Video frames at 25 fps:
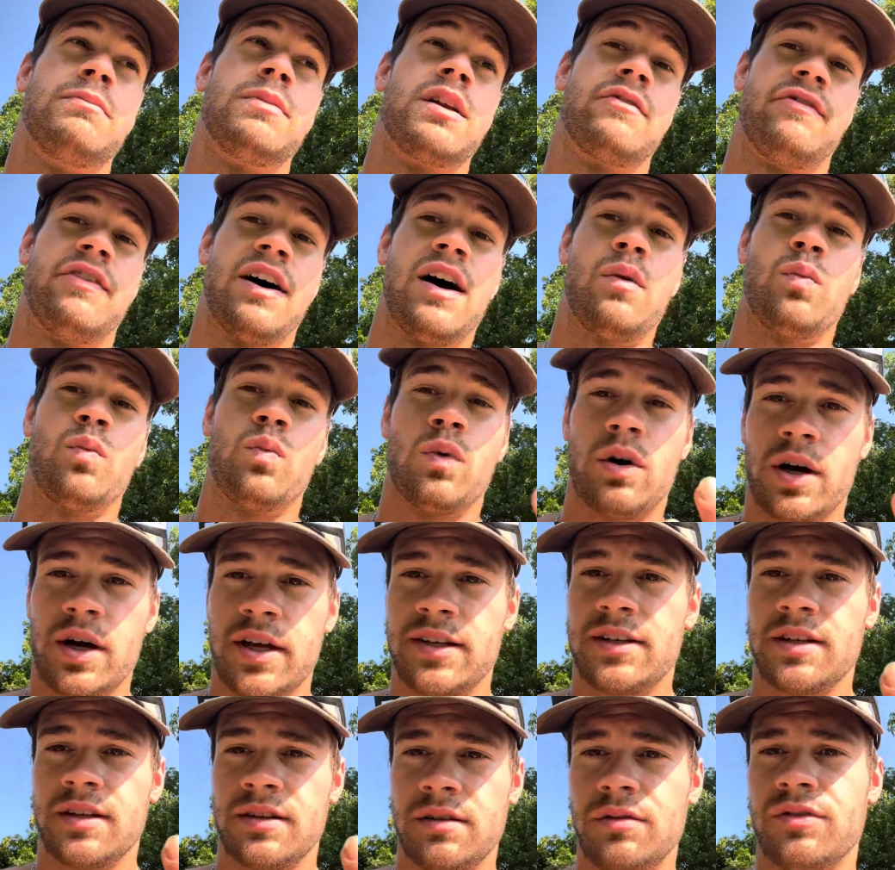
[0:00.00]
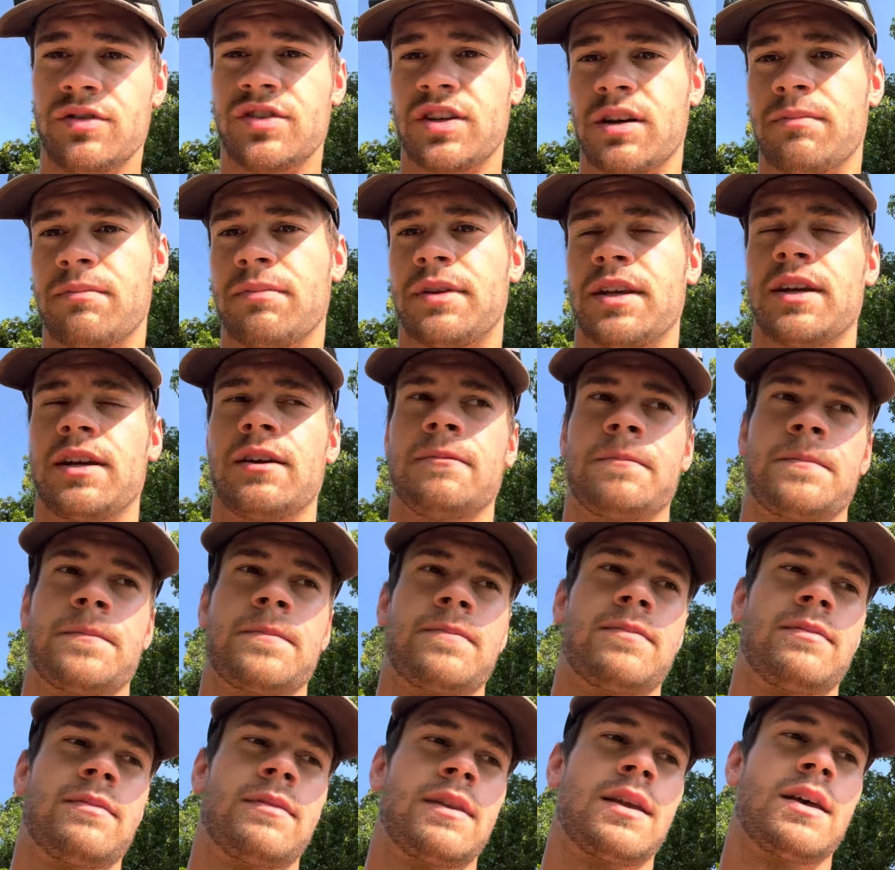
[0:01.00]
But if I want to do something,
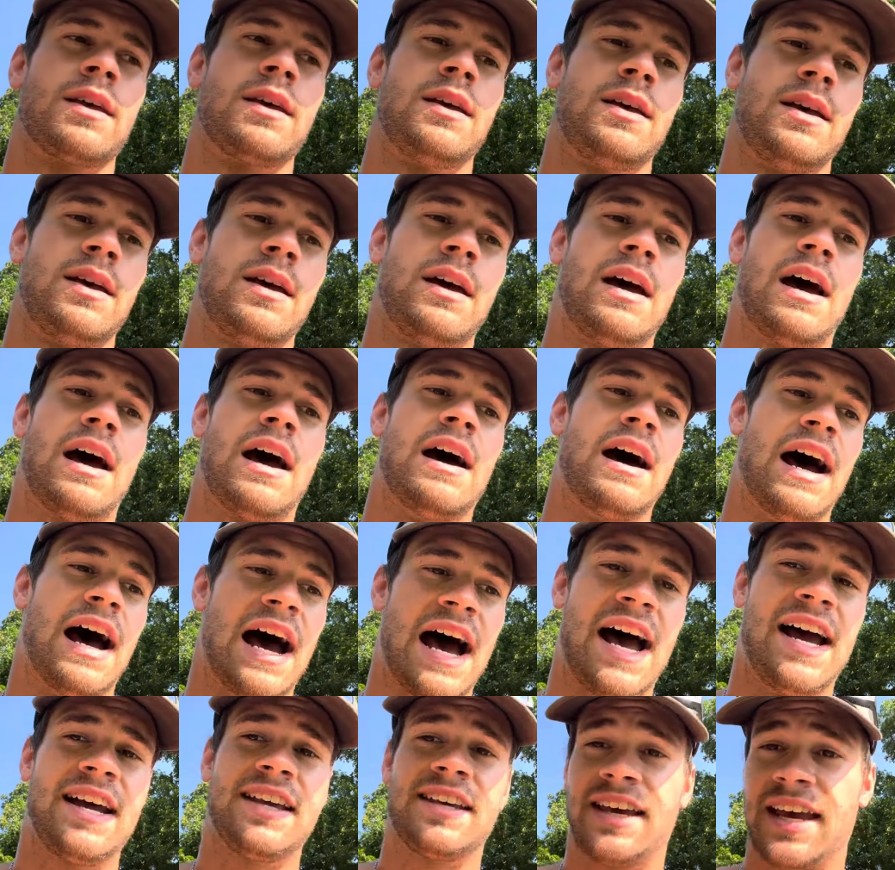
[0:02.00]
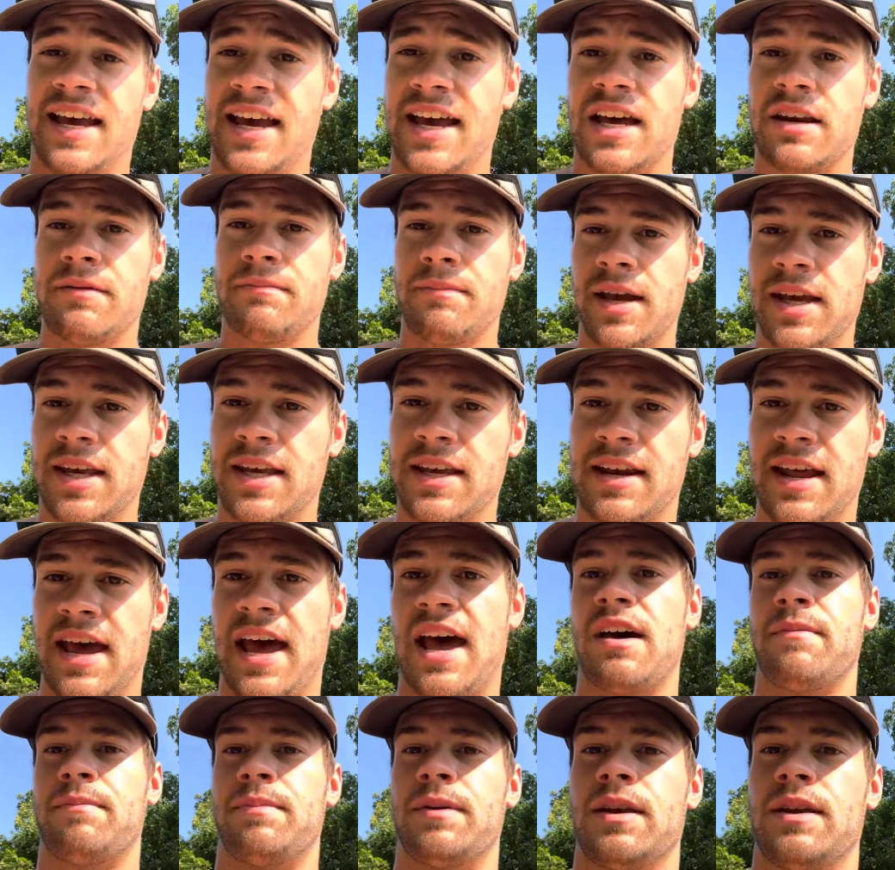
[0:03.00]
I can make it
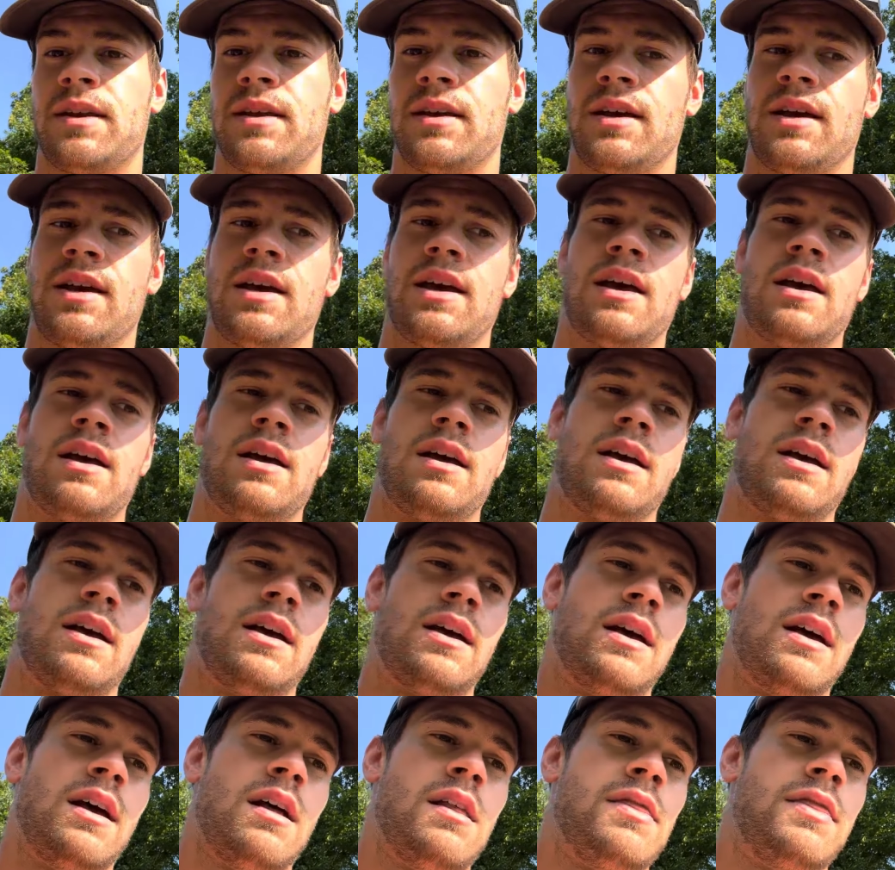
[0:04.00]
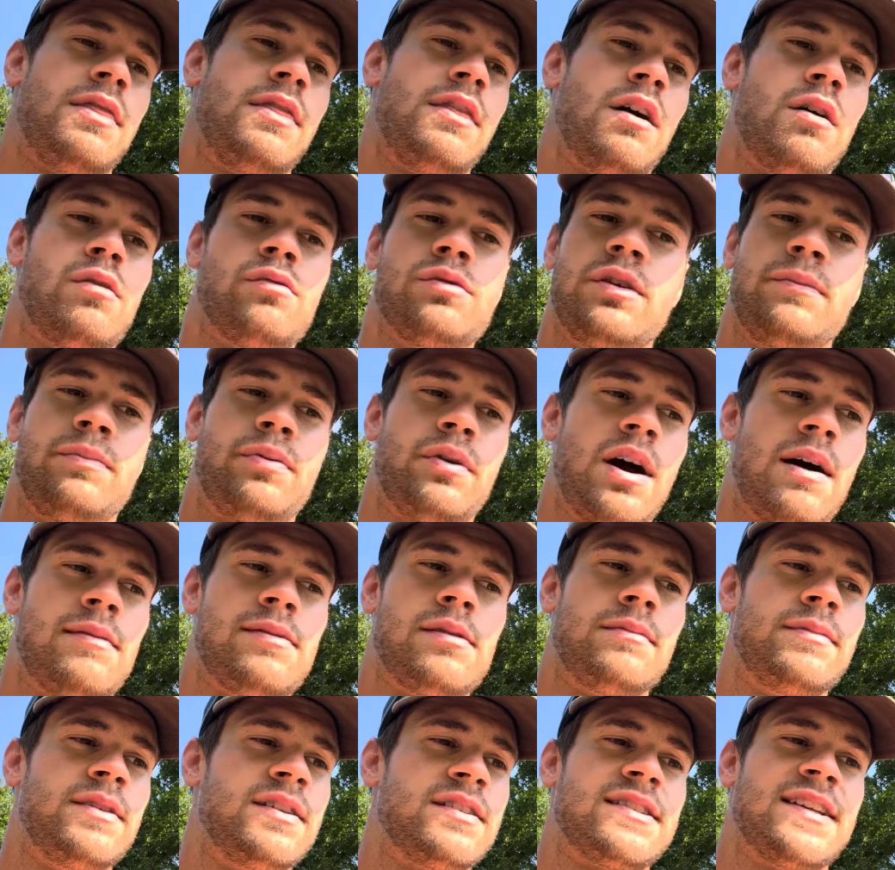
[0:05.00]
happen. The only
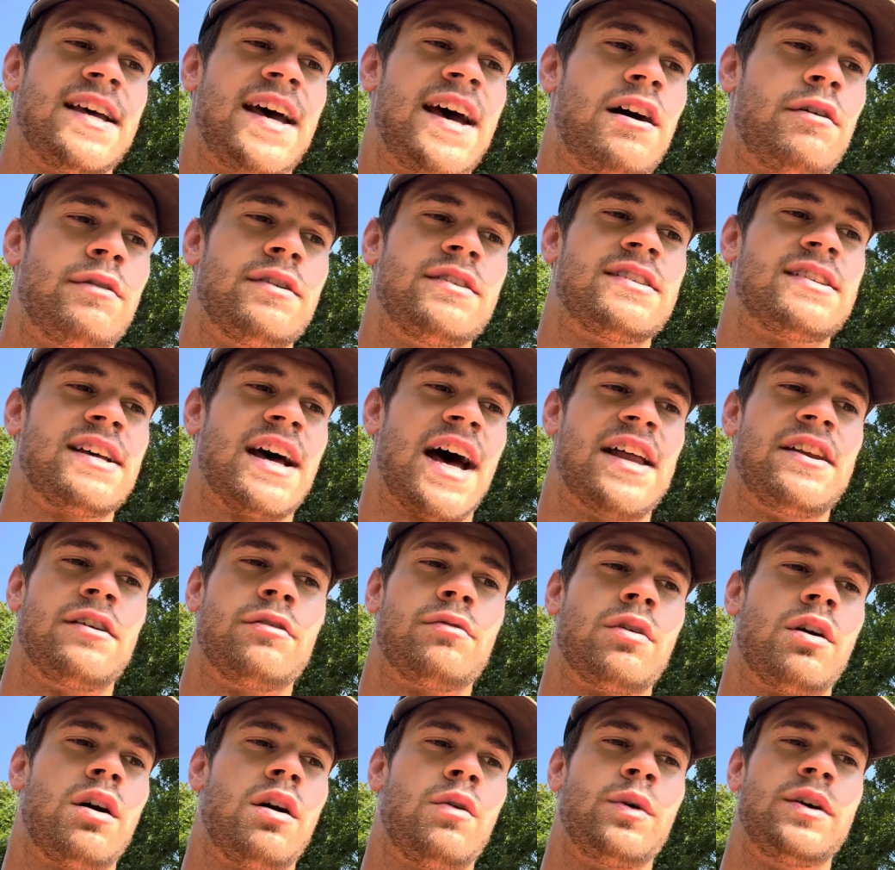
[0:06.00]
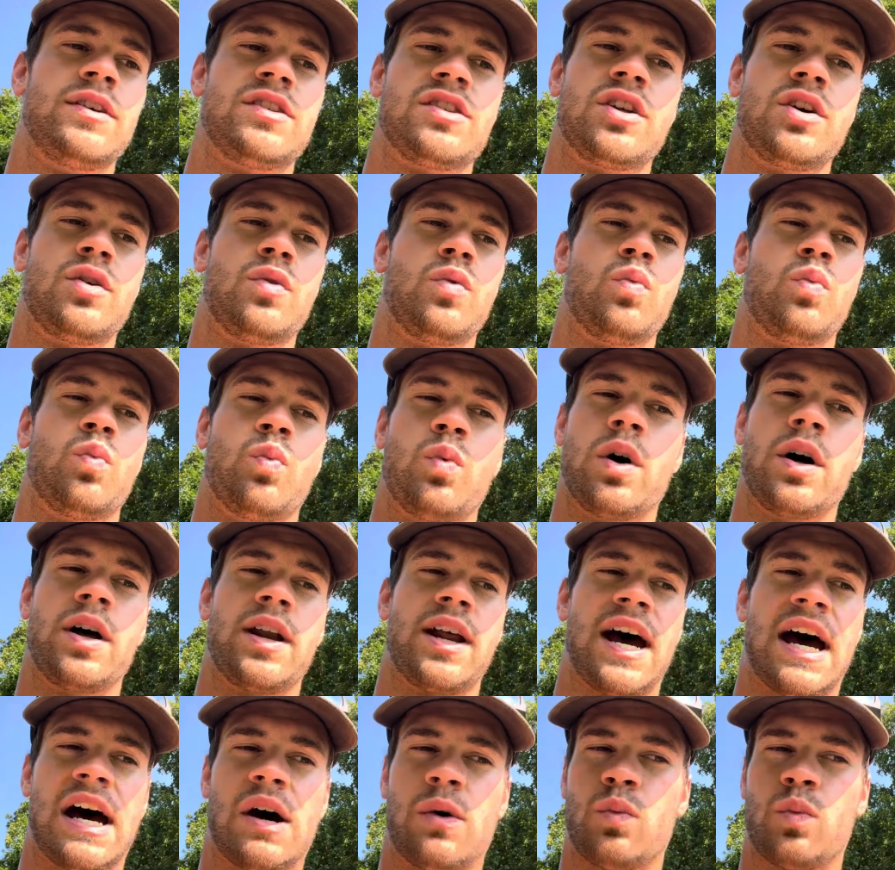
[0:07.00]
problem is now is I don't always know what
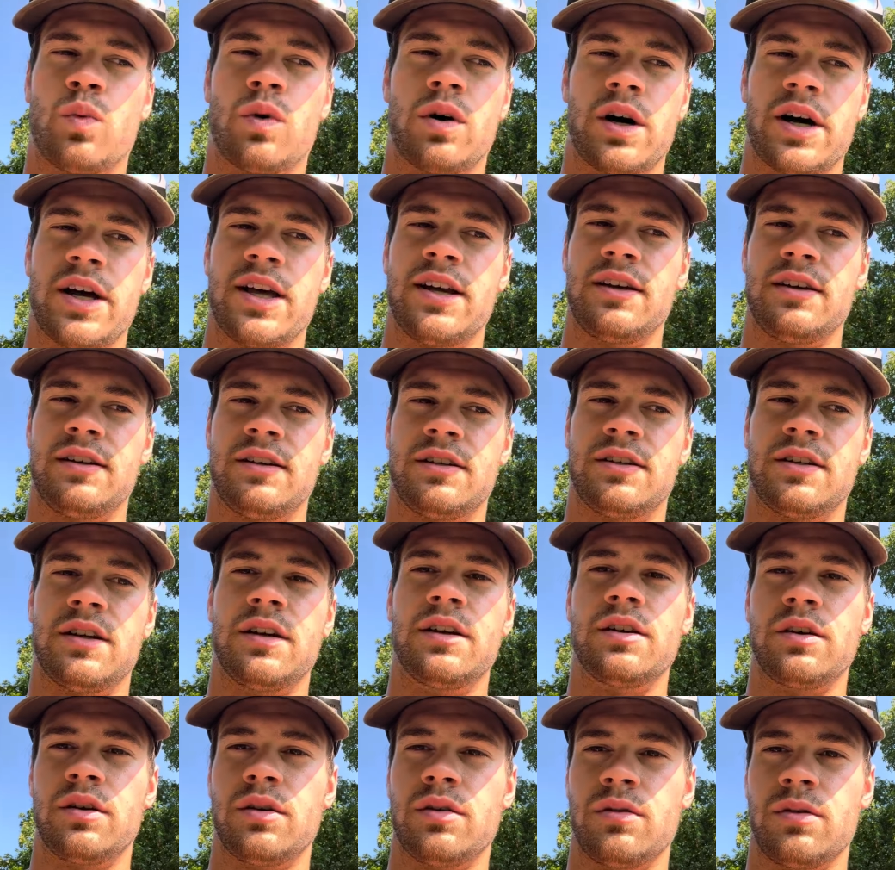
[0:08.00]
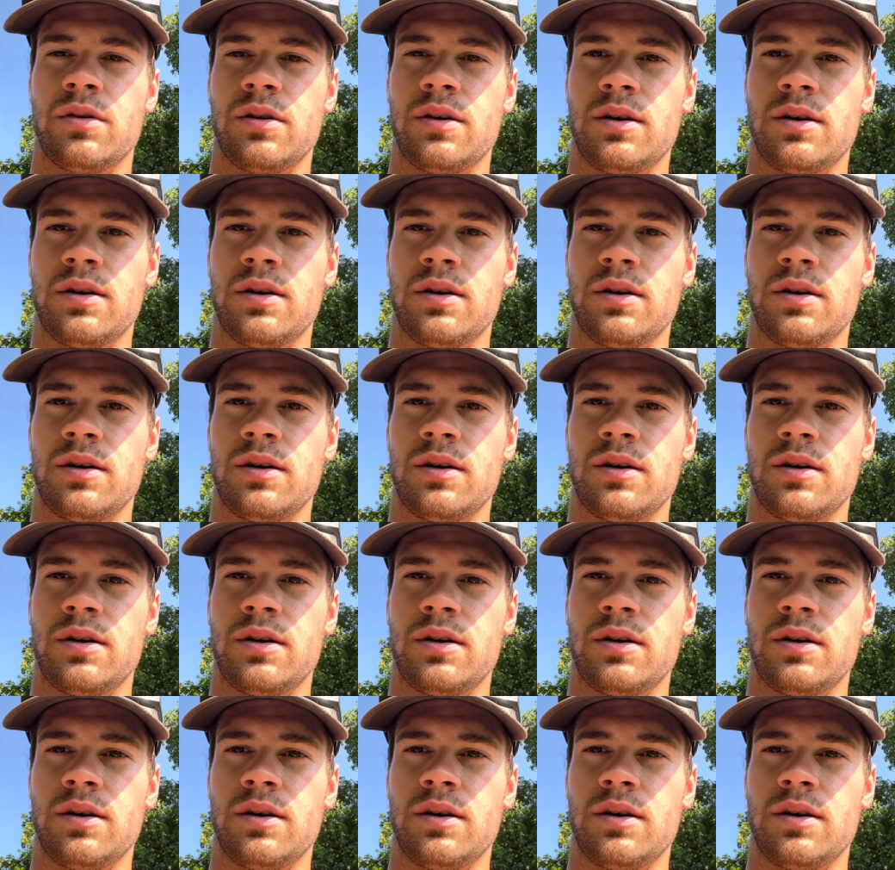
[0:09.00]
I want to do.